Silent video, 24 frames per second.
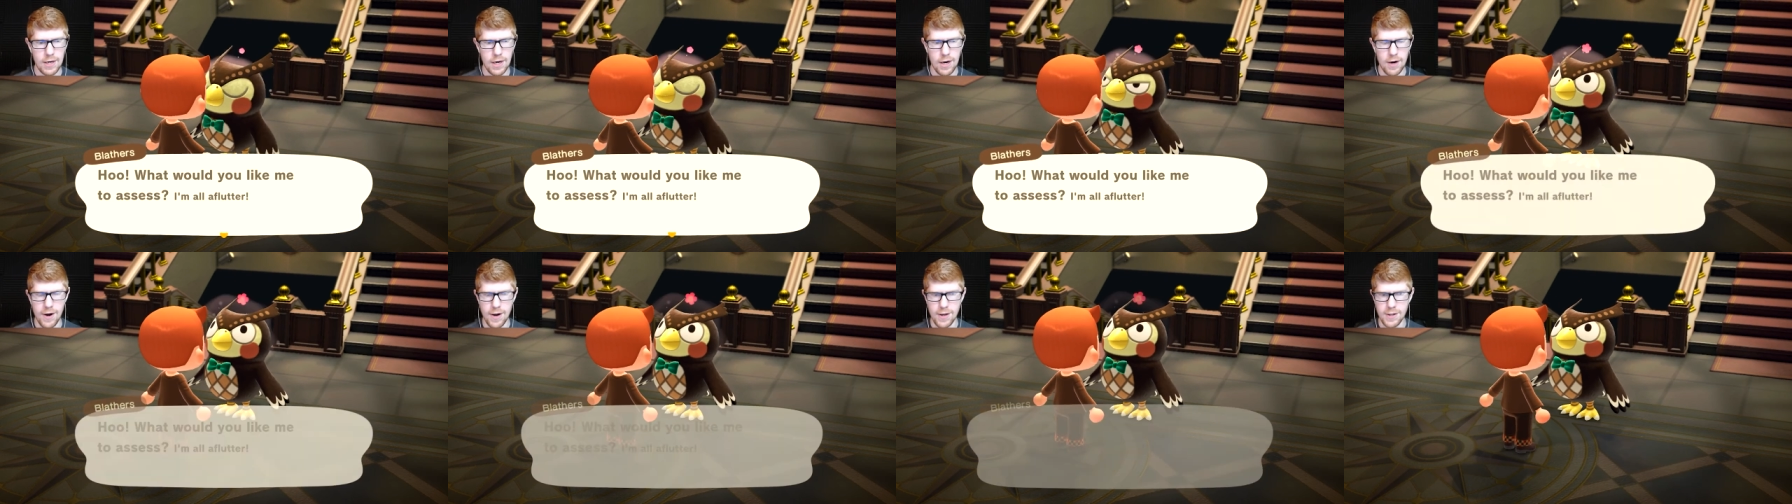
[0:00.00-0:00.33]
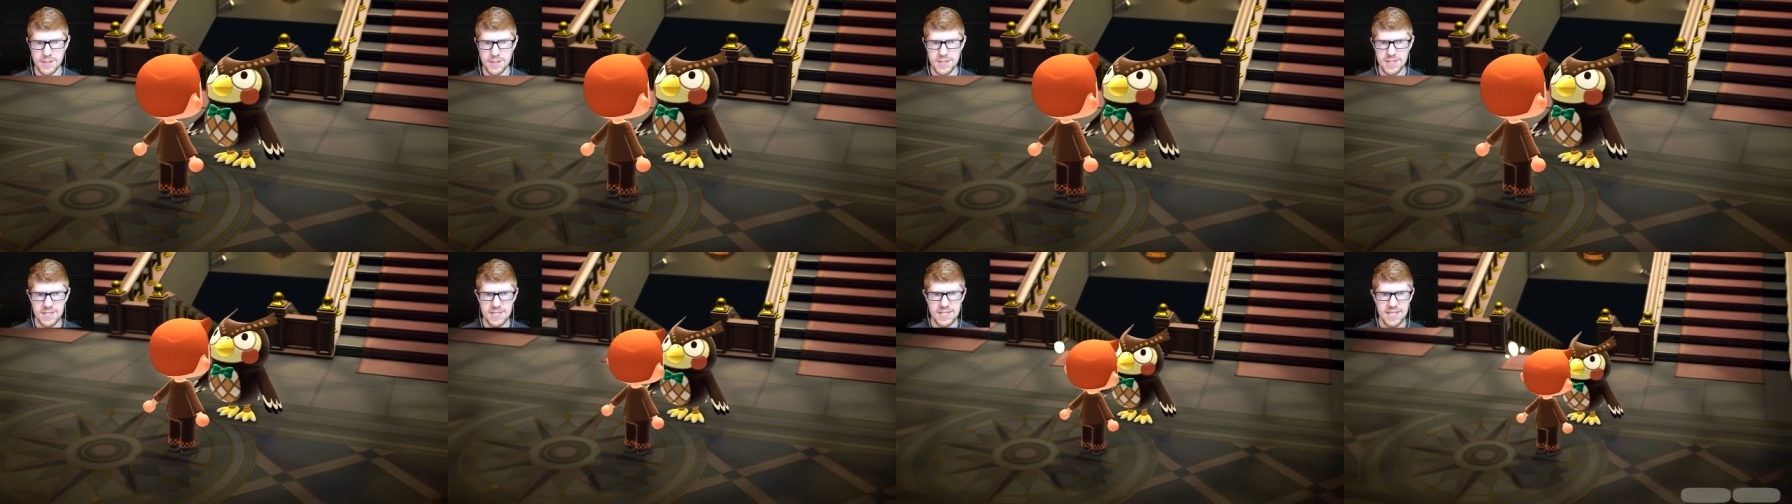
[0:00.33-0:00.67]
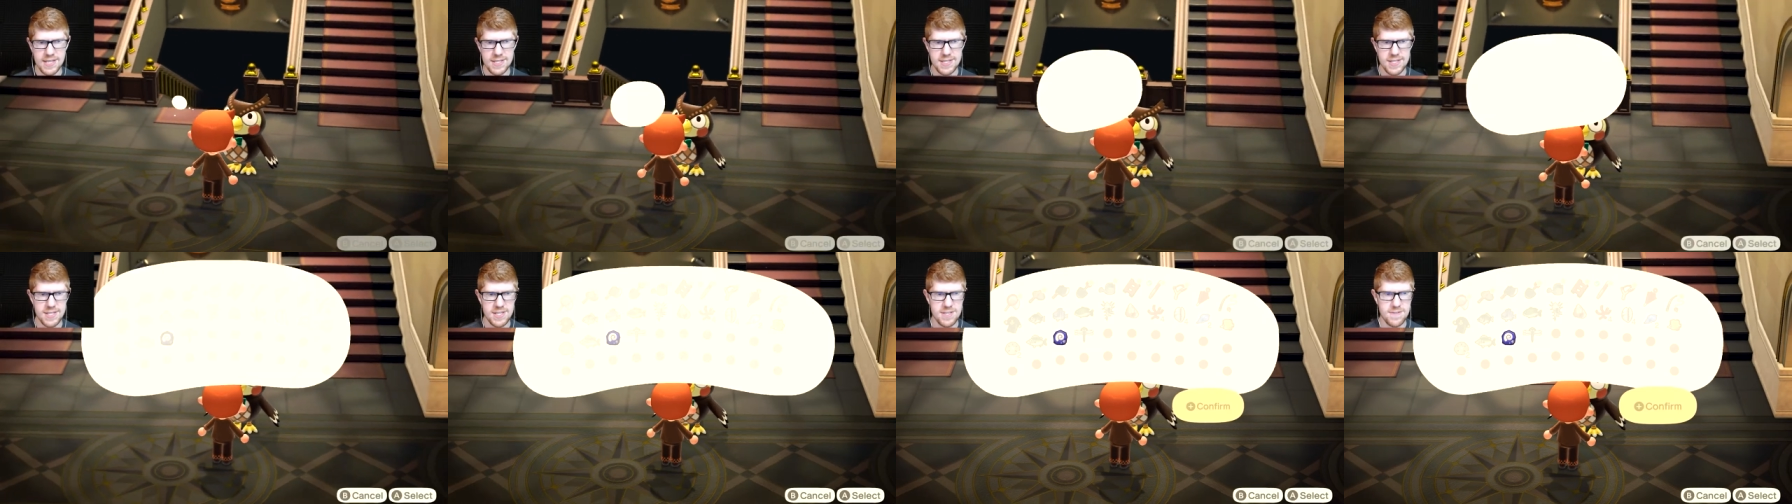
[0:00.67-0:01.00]
All right, let's
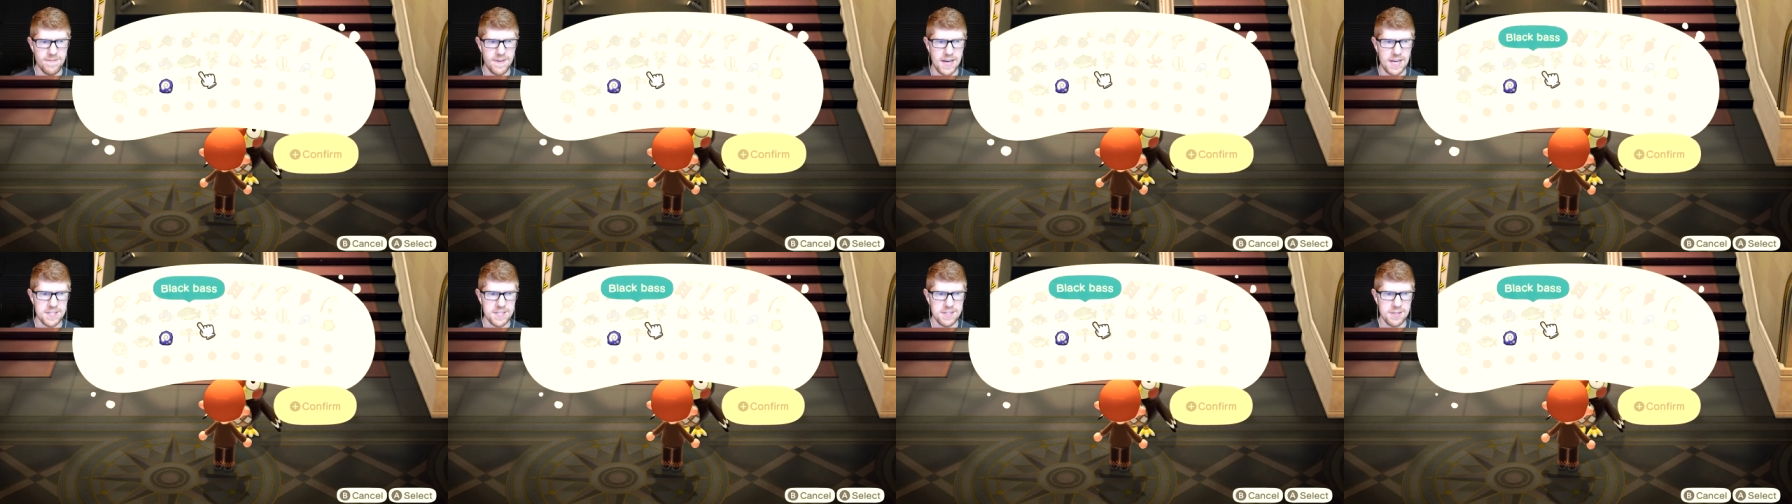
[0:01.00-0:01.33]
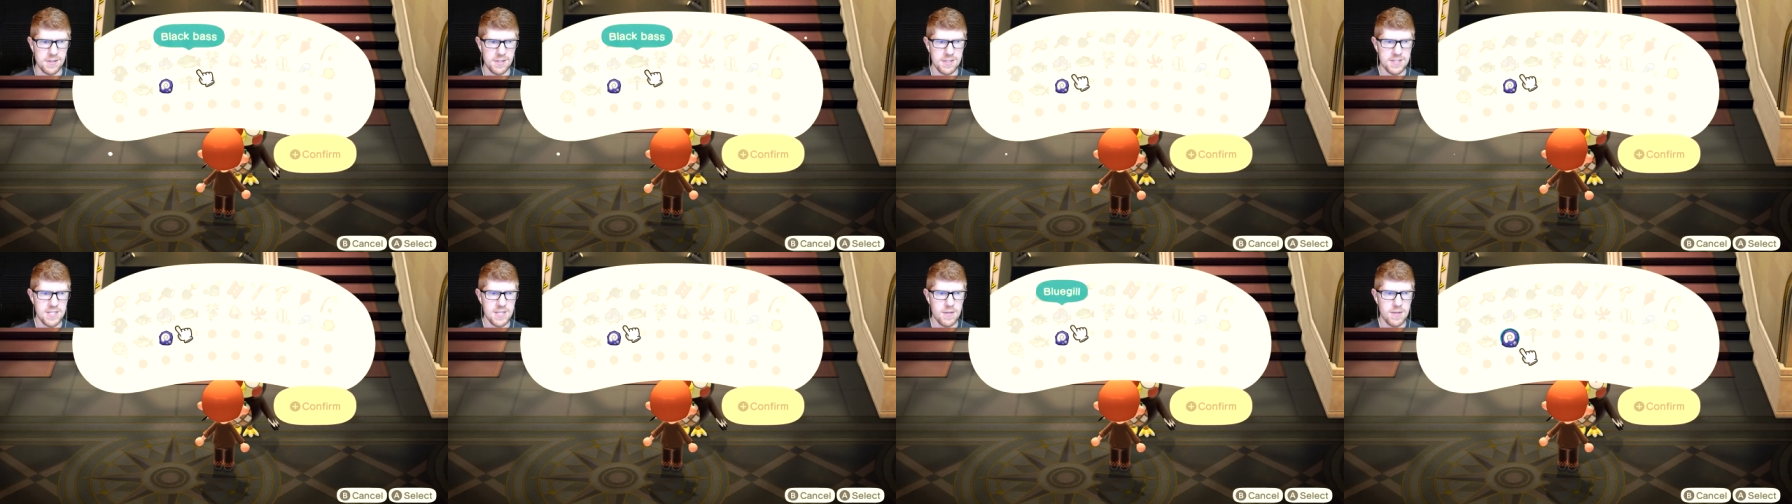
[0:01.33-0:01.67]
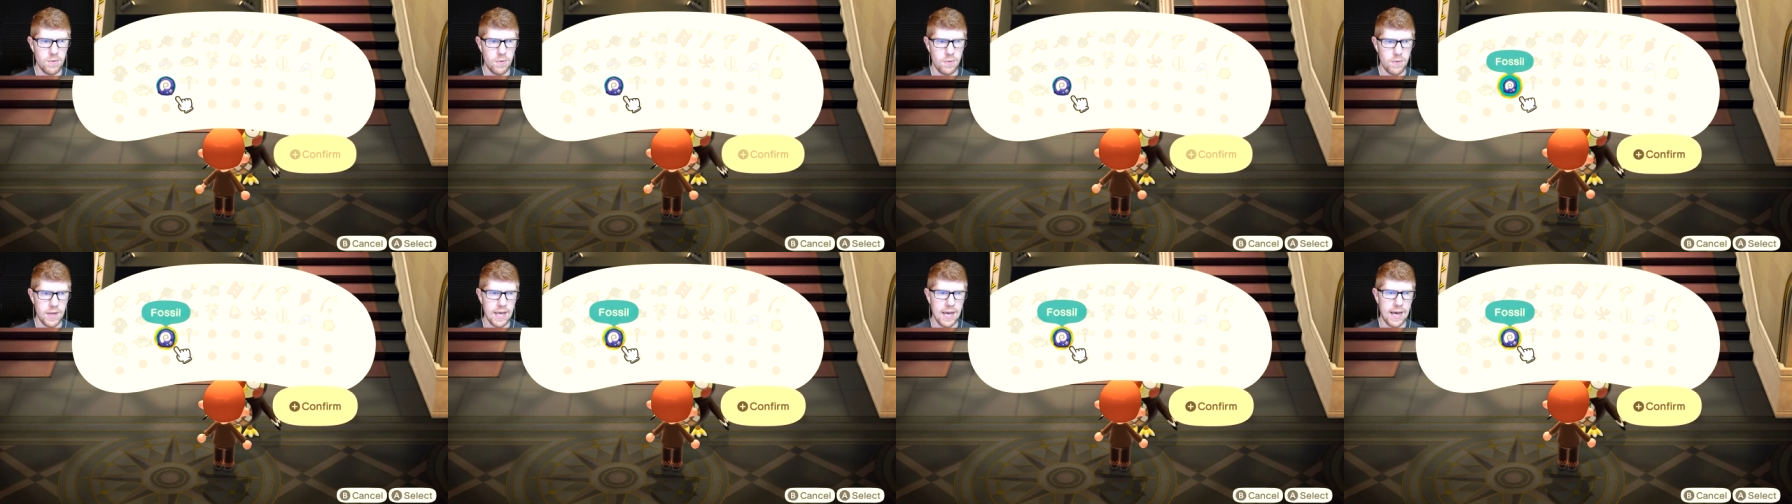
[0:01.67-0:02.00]
assess this fossil. Let's see
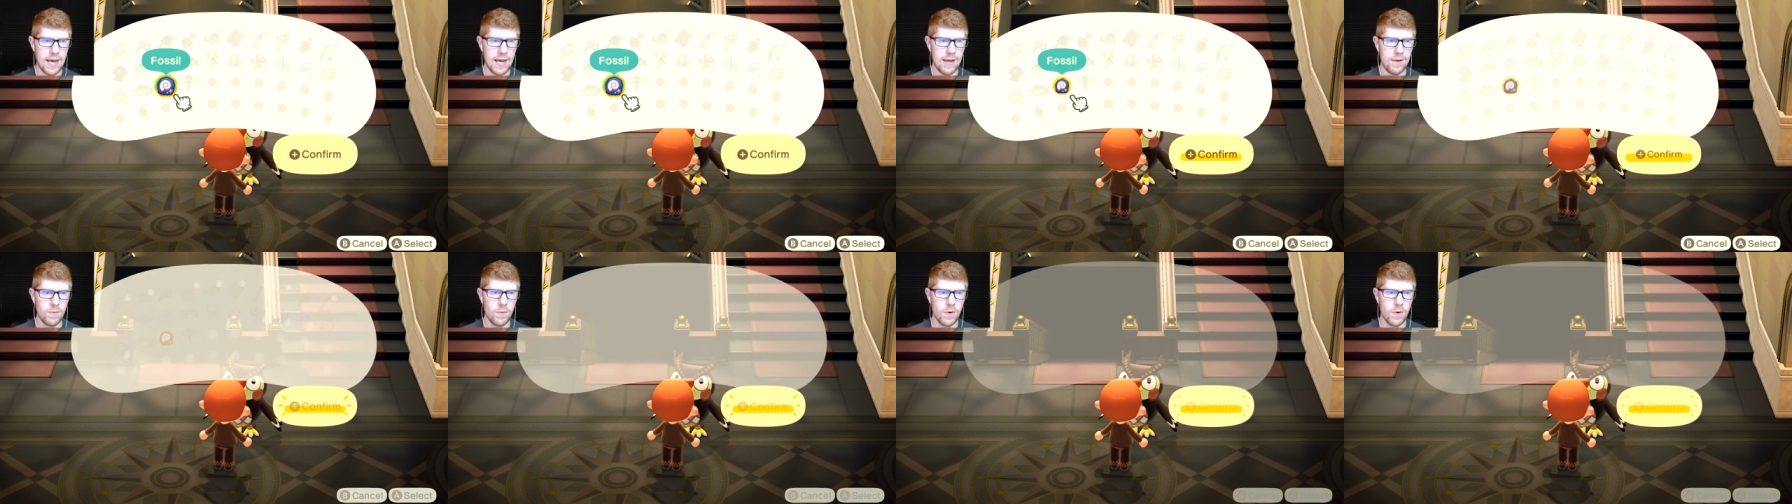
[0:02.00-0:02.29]
what we got.